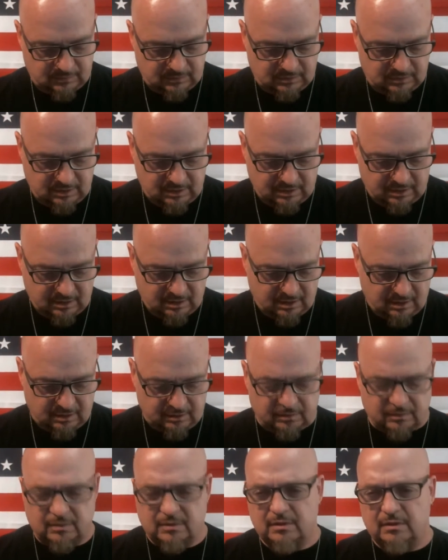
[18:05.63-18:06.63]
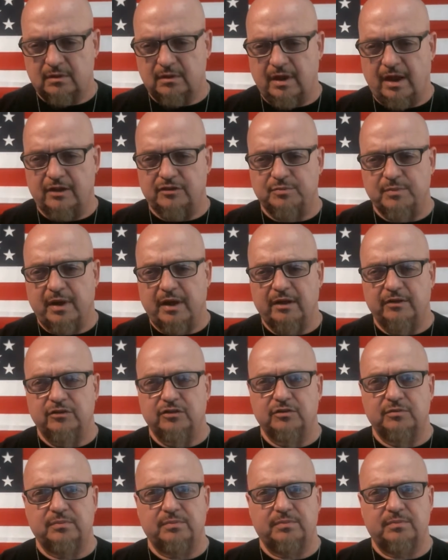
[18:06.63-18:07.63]
I think gas
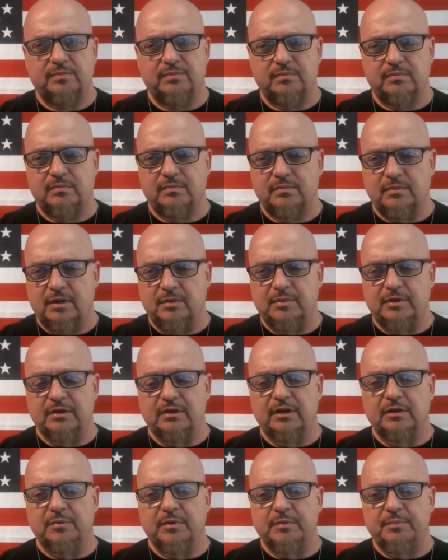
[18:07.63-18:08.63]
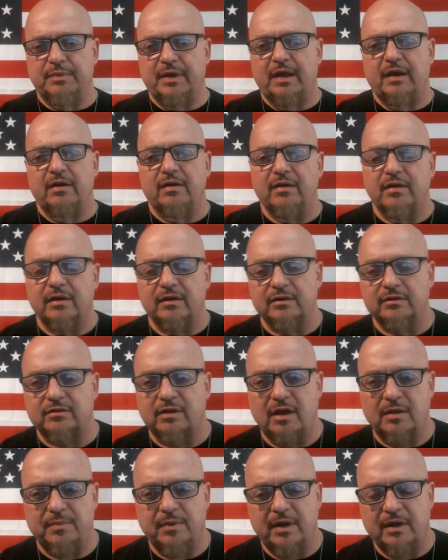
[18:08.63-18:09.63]
mileage is maybe a little bit better in the
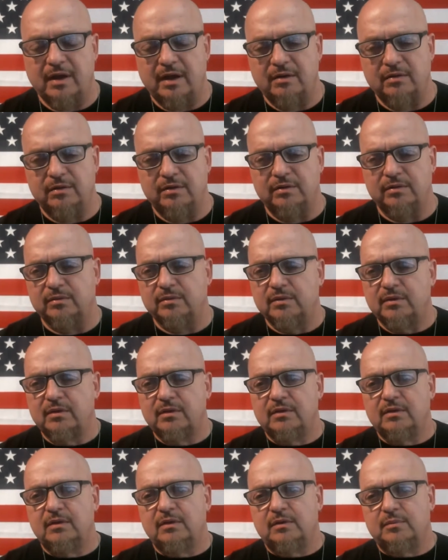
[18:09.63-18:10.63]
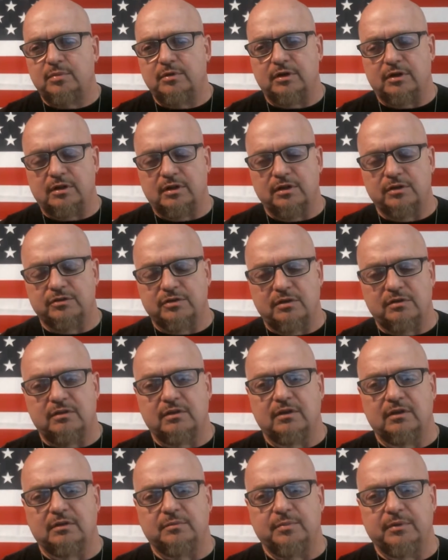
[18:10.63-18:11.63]
Scat Pack. I don't know. Pretty close, I
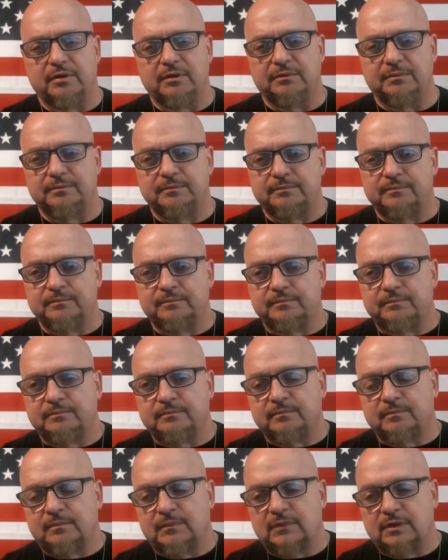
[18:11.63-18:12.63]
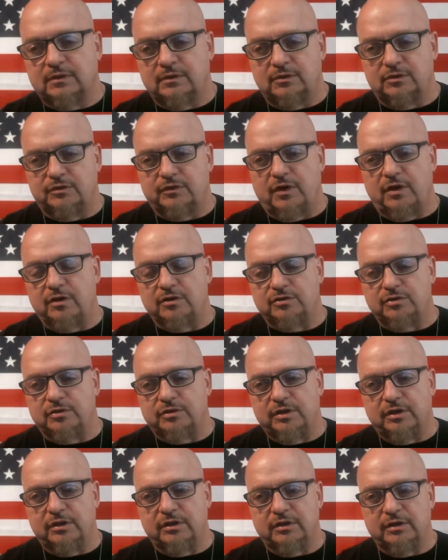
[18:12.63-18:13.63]
think. But as far as
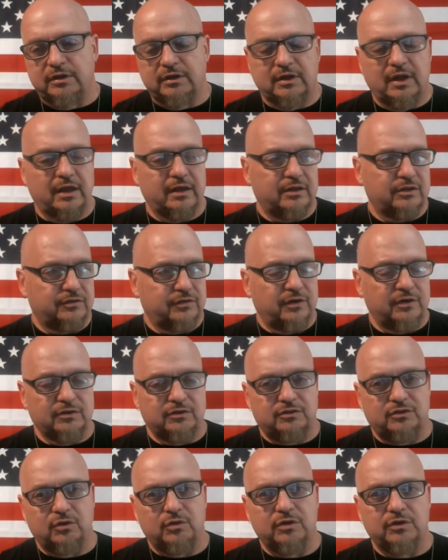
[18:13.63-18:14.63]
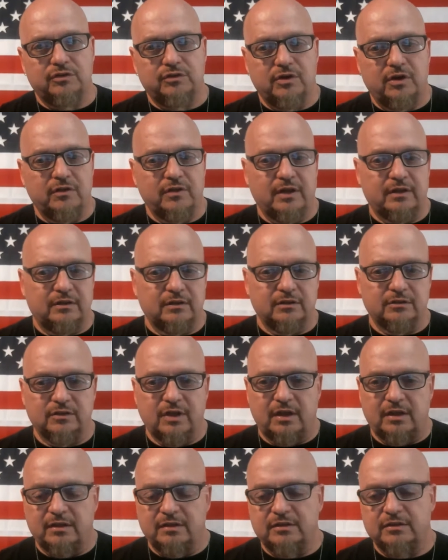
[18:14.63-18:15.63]
utility, like as far as storage and all that, they're
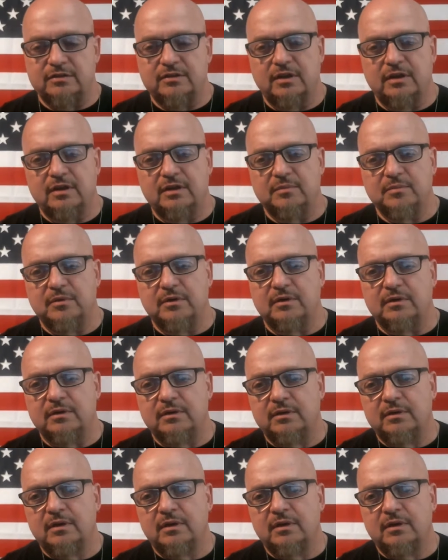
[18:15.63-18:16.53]
exactly the same. And